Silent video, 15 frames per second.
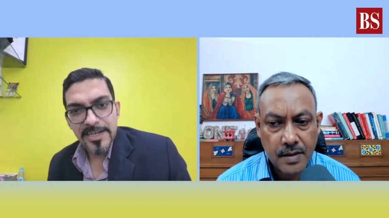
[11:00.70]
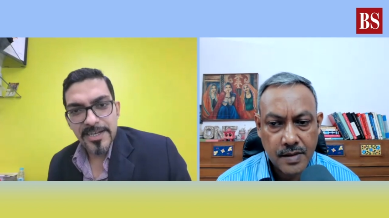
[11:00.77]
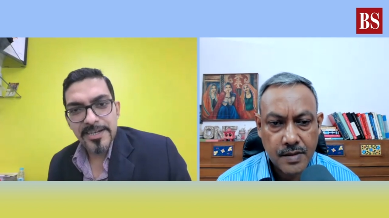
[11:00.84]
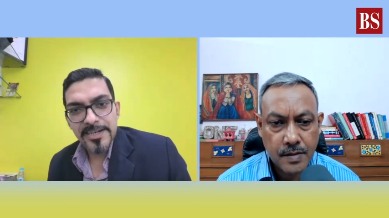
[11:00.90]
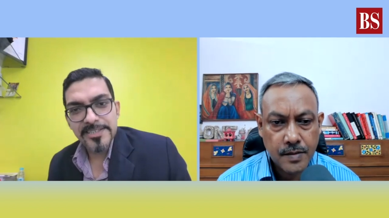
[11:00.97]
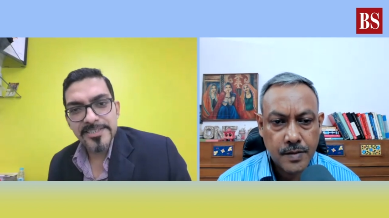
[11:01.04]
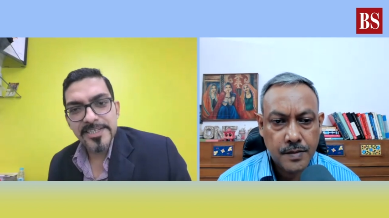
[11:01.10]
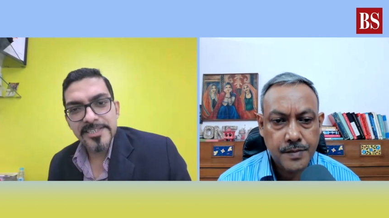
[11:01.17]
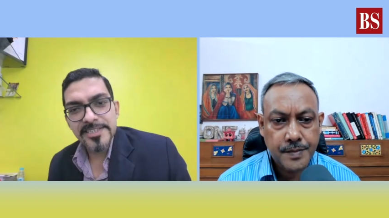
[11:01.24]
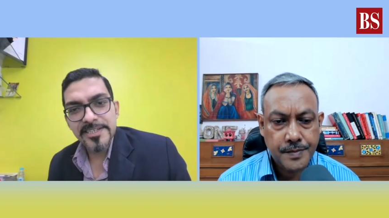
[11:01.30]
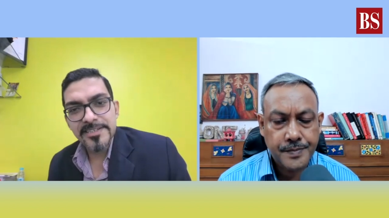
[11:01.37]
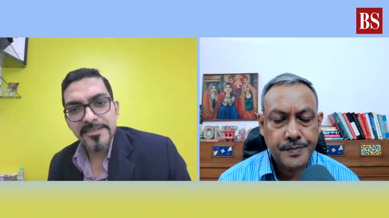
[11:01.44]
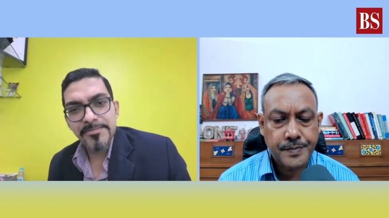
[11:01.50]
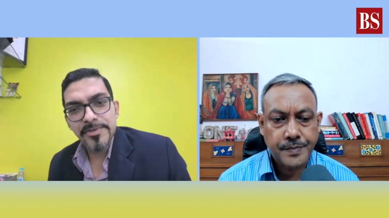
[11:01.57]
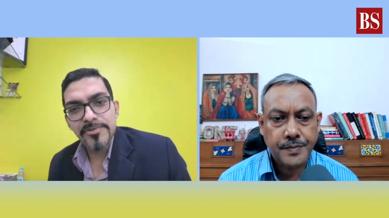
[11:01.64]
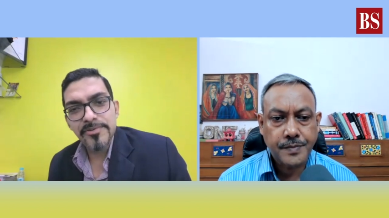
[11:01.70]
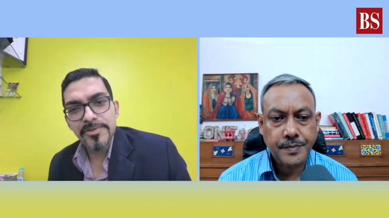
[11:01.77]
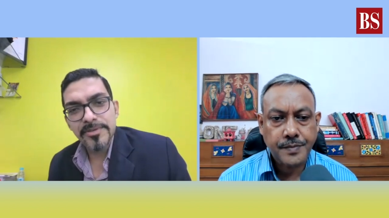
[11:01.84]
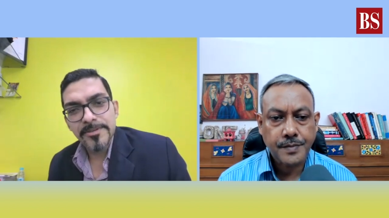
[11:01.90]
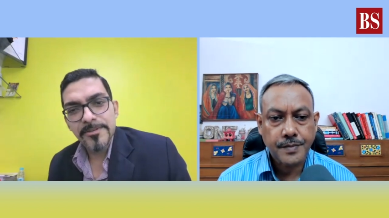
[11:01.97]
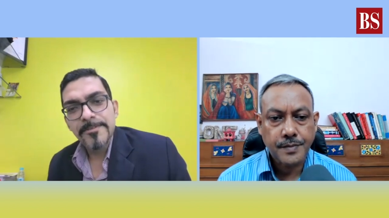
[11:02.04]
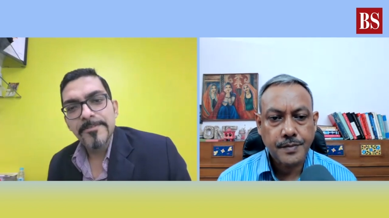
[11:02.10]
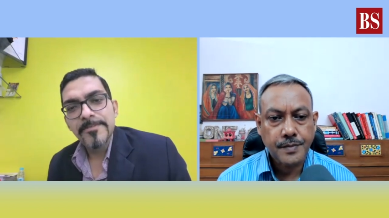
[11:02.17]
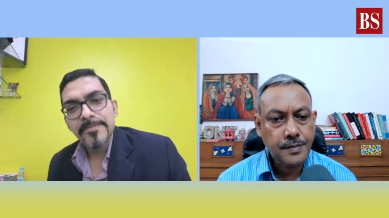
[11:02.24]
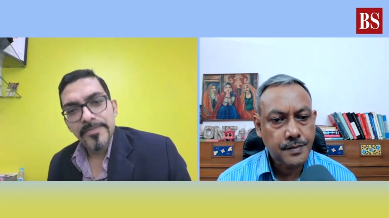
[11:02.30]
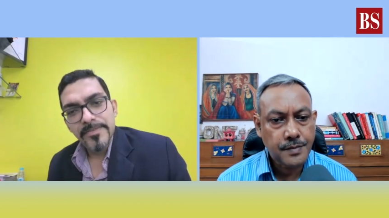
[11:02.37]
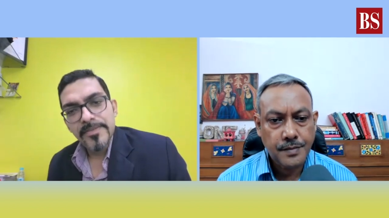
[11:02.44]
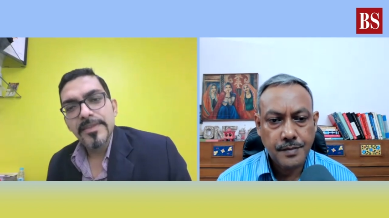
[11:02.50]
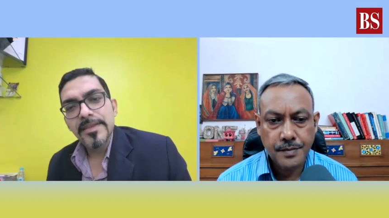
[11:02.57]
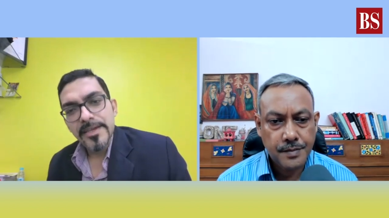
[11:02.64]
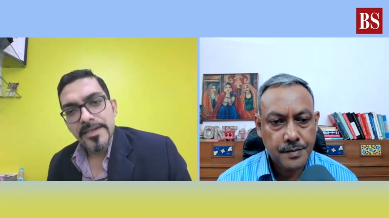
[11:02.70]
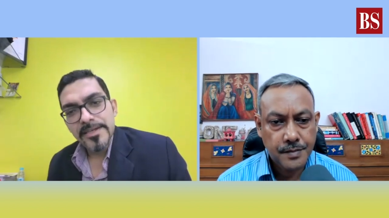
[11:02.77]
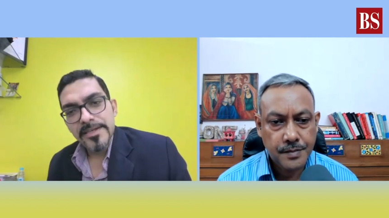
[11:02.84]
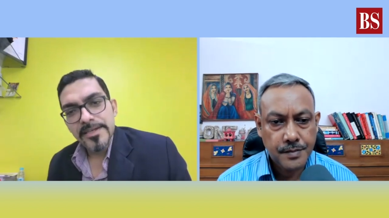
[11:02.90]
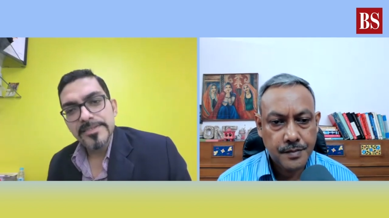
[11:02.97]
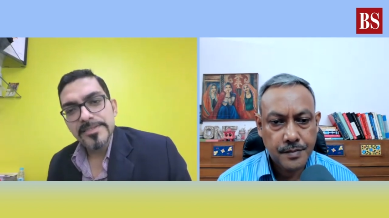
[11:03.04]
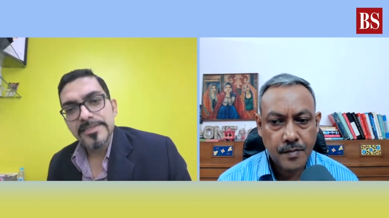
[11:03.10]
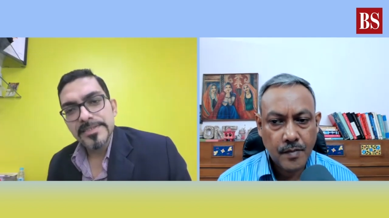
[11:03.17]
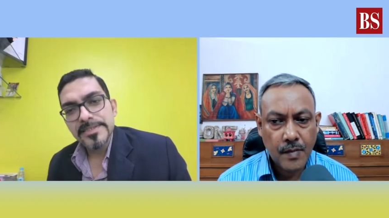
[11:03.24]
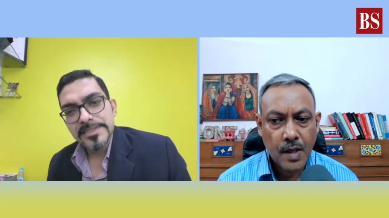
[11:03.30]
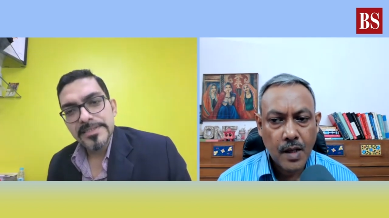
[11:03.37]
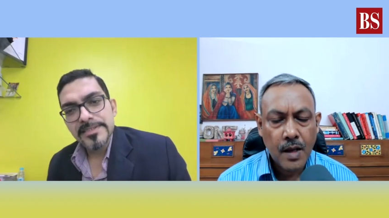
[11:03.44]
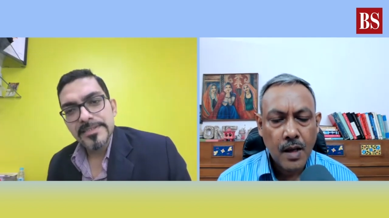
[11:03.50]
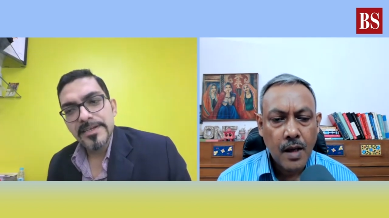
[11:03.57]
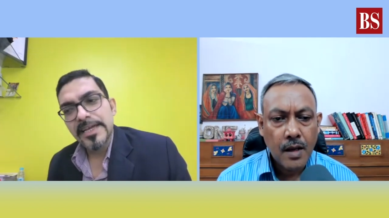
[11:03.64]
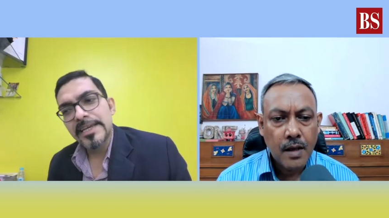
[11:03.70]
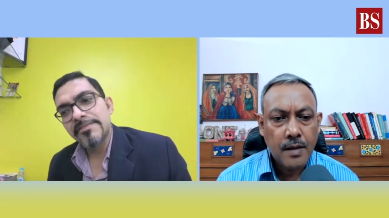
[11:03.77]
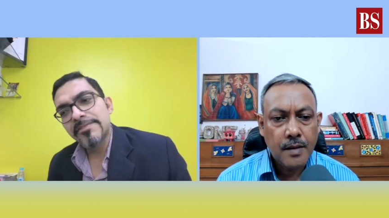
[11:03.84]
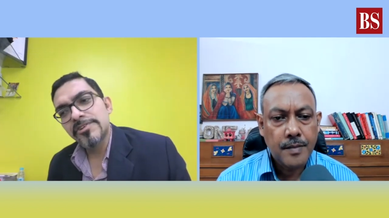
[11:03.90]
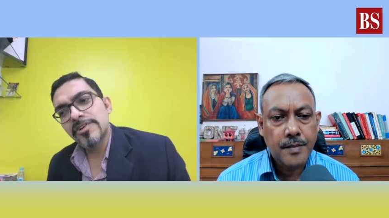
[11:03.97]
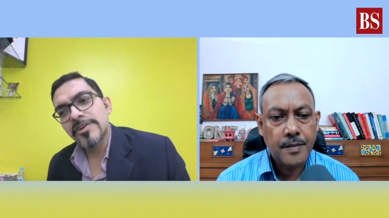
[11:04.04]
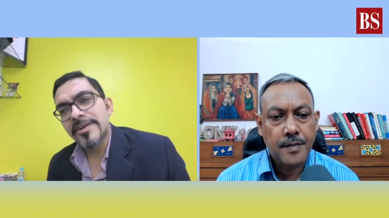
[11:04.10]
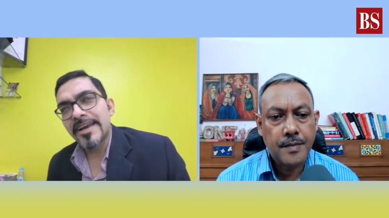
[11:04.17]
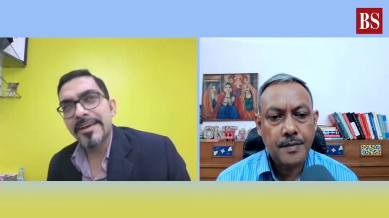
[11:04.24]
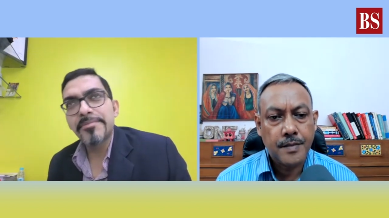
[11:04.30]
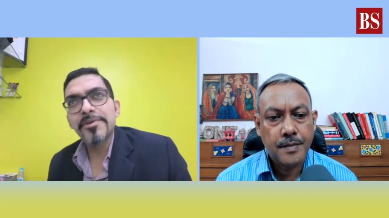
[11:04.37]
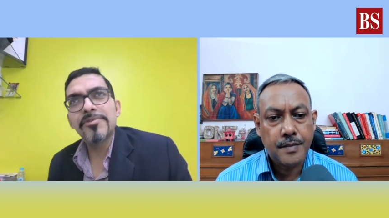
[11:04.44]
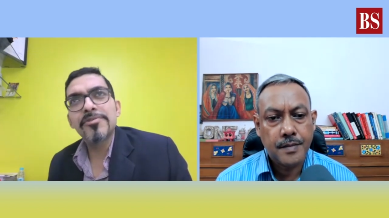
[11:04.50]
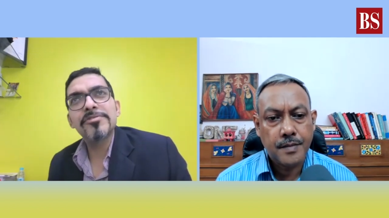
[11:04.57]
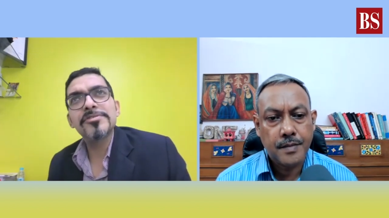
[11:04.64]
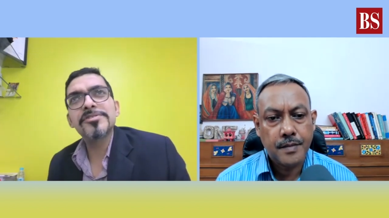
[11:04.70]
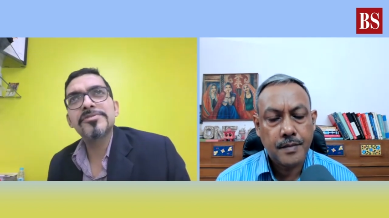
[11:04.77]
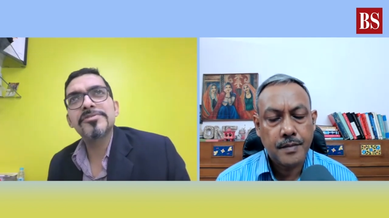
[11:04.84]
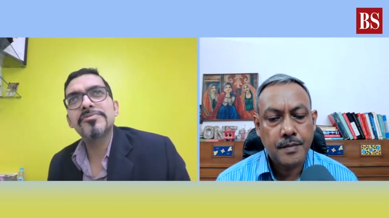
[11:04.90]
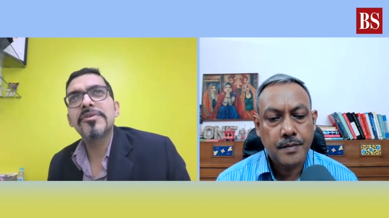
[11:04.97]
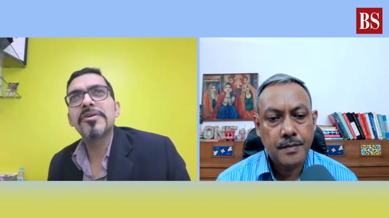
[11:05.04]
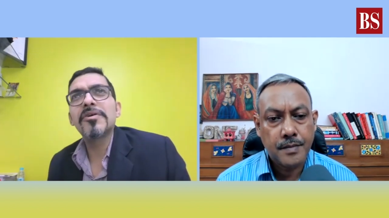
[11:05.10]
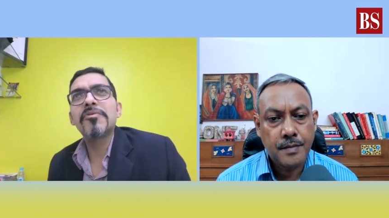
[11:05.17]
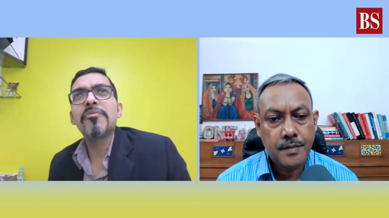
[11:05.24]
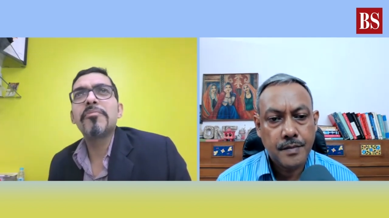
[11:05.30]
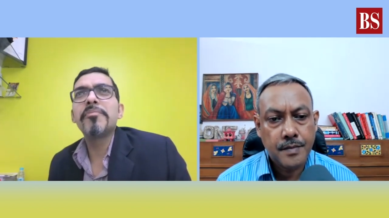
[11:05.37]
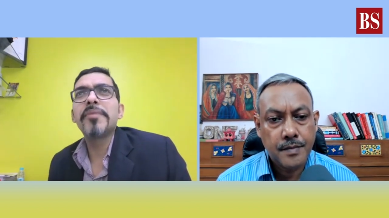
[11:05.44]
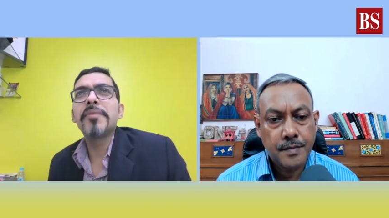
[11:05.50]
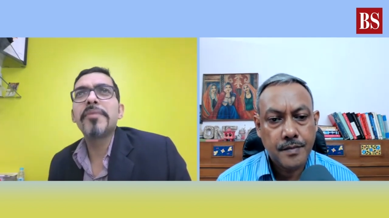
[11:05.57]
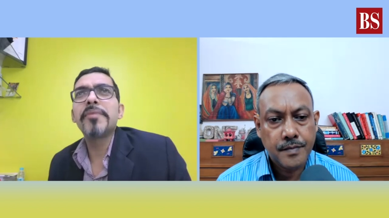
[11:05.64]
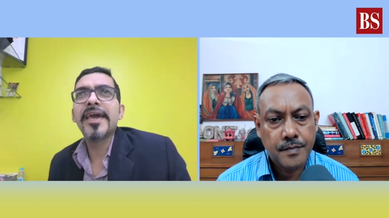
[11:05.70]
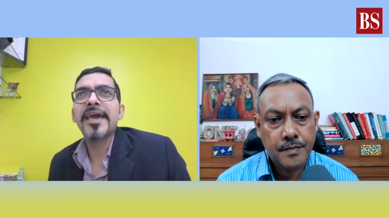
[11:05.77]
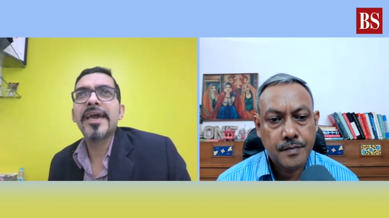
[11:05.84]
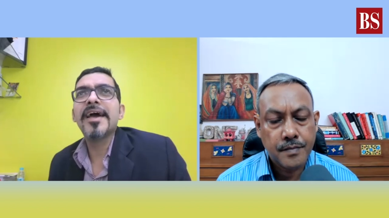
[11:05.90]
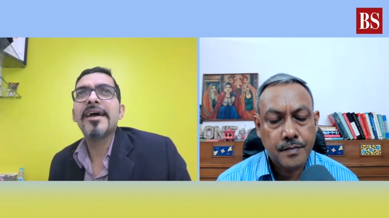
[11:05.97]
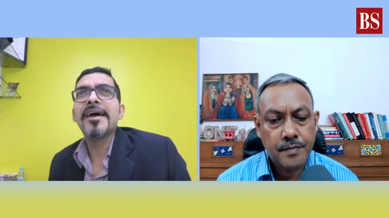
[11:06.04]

Speaker 1: as I said, the bill, Yes. The individual credit bureaus may have,